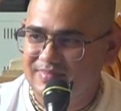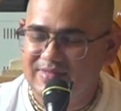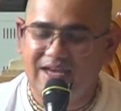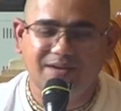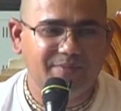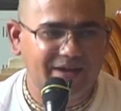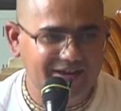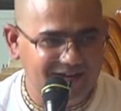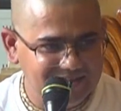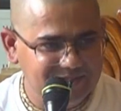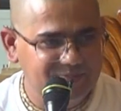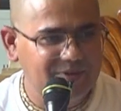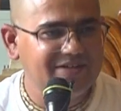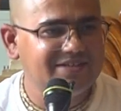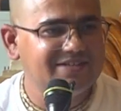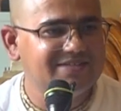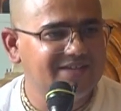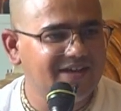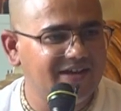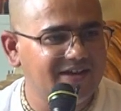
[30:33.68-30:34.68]
and my husband
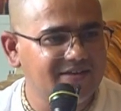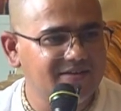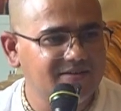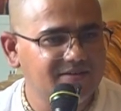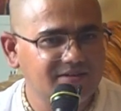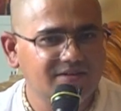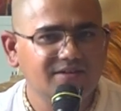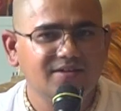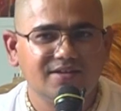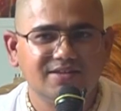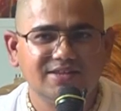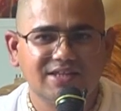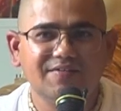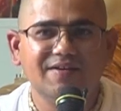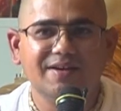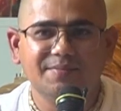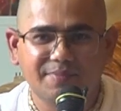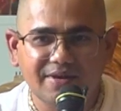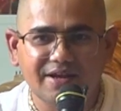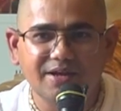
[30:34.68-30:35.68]
is there. They
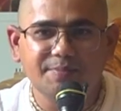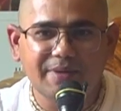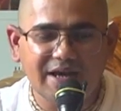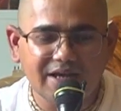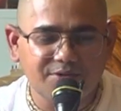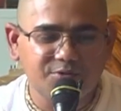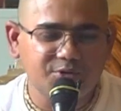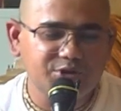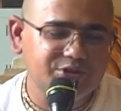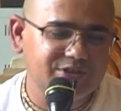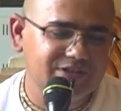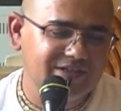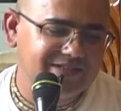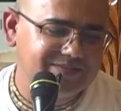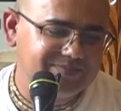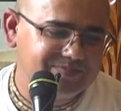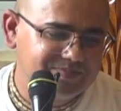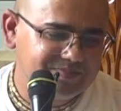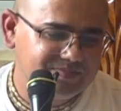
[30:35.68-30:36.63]
will bring back Krishna.